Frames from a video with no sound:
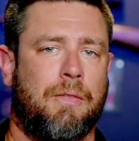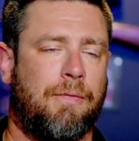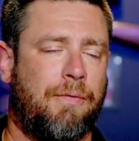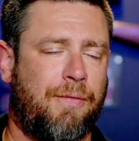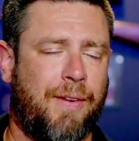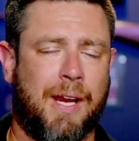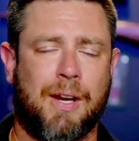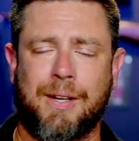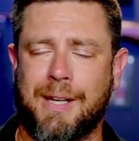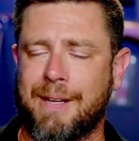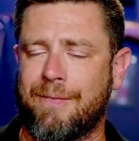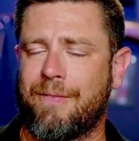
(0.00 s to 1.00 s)

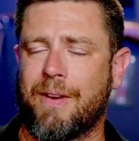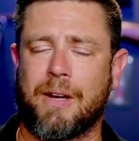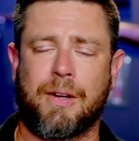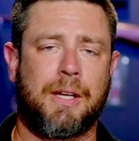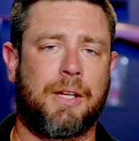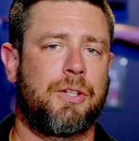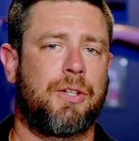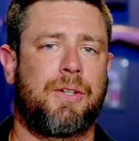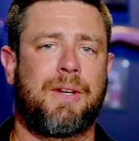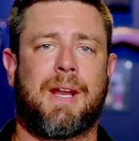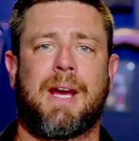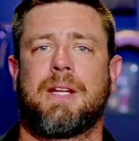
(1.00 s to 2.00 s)
Very, very good,
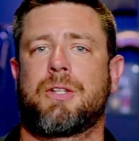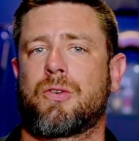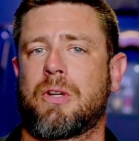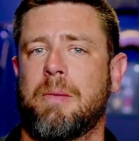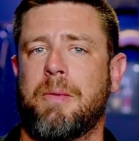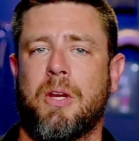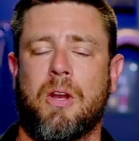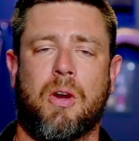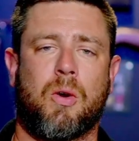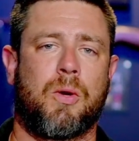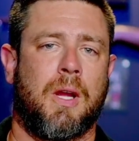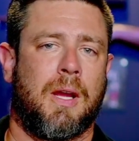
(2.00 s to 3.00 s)
nice creamy
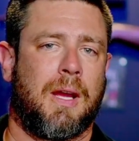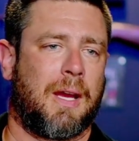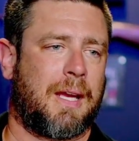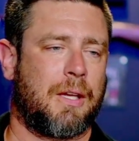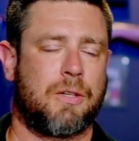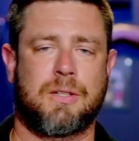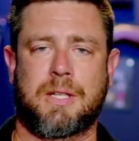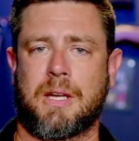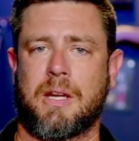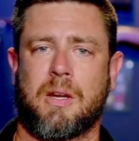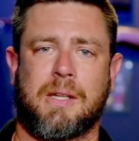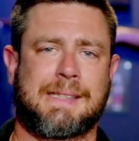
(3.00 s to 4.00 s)
note. I couldn't tell
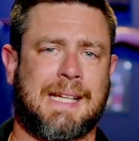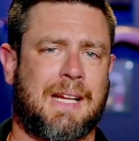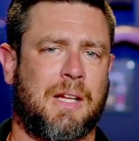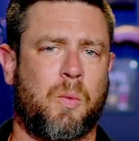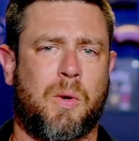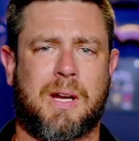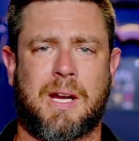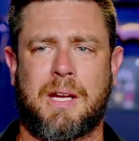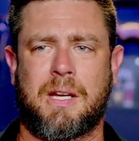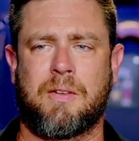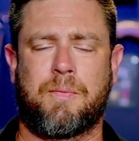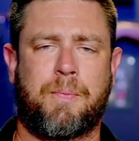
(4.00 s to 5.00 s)
you exactly what kind
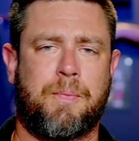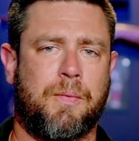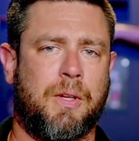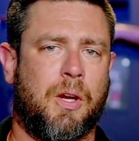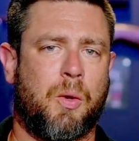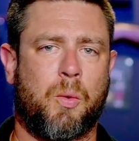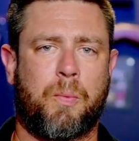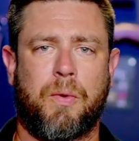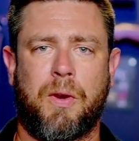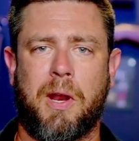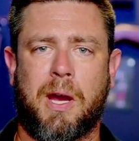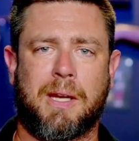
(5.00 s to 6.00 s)
of, you know,
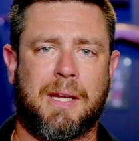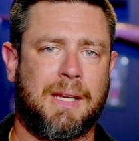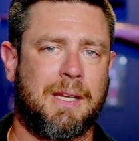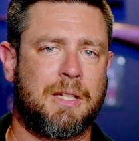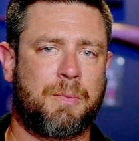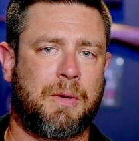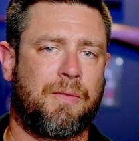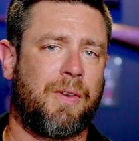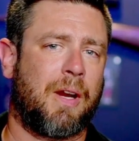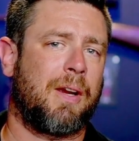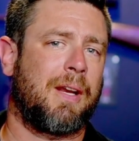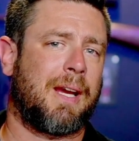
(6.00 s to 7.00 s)
nut it is, but
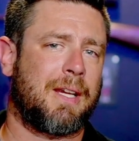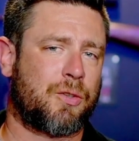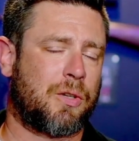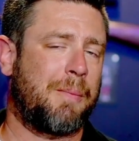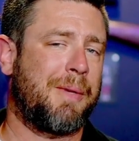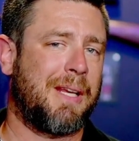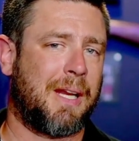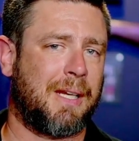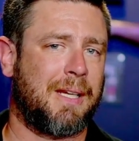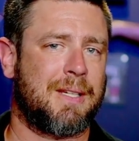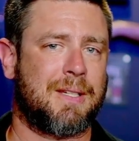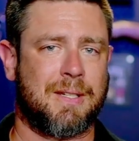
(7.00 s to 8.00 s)
very nice creamy
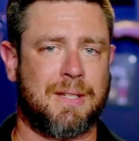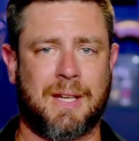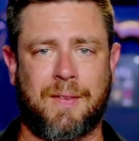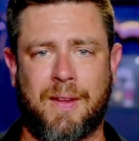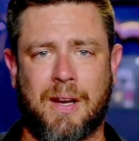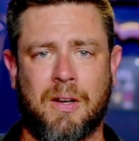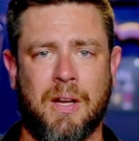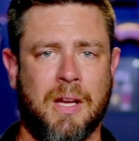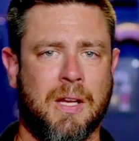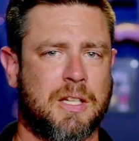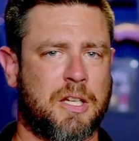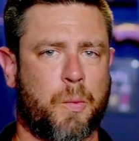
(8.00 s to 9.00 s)
nuttiness is in there.
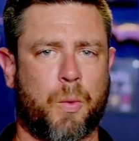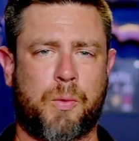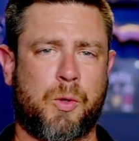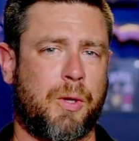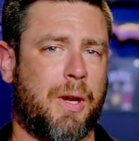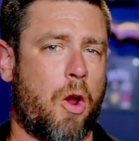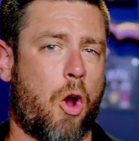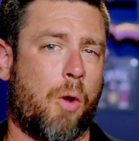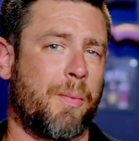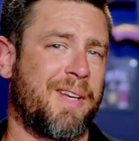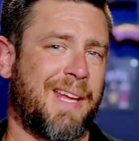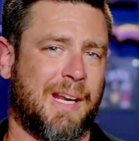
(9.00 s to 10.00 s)
Somewhere between an
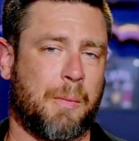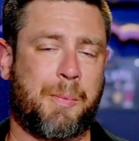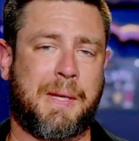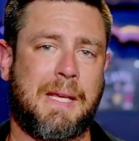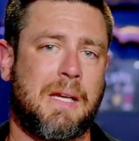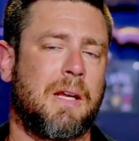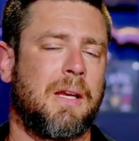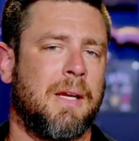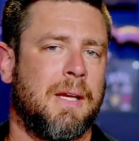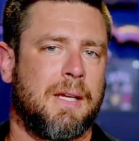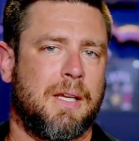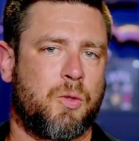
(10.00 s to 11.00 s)
almond and a peanut
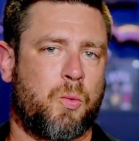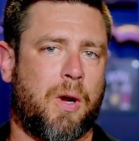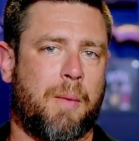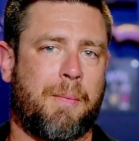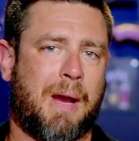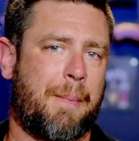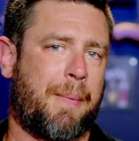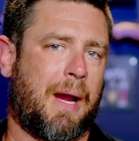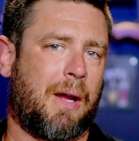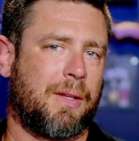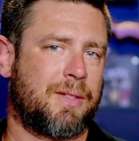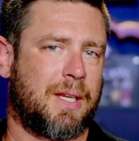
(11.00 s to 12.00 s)
is where my
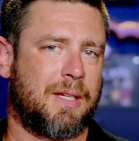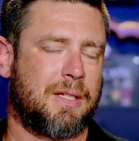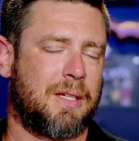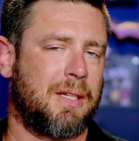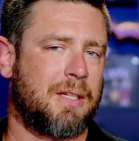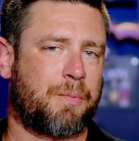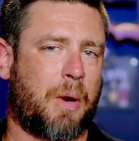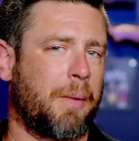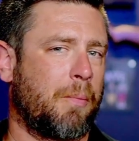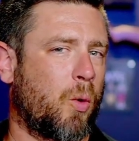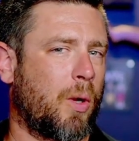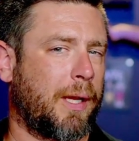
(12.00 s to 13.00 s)
palate says it is, probably
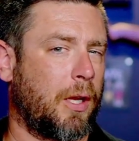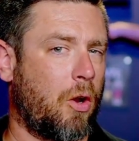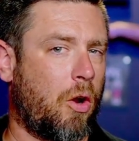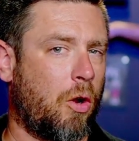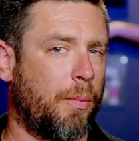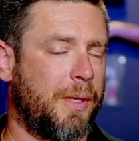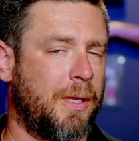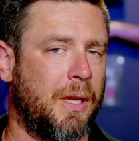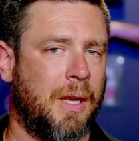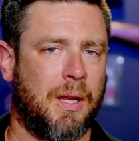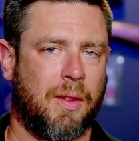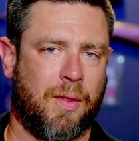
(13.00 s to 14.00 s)
more like an almond
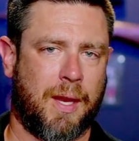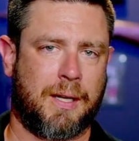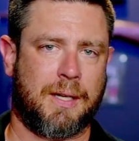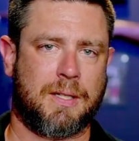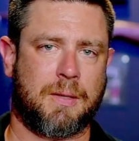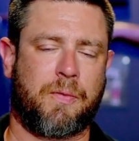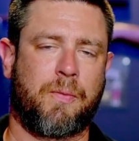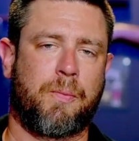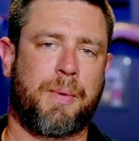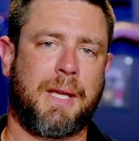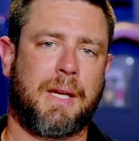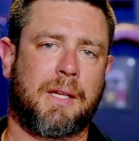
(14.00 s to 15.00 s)
than it is a
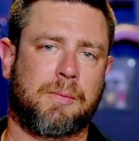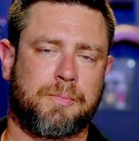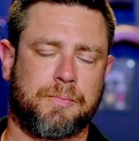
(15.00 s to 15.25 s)
peanut.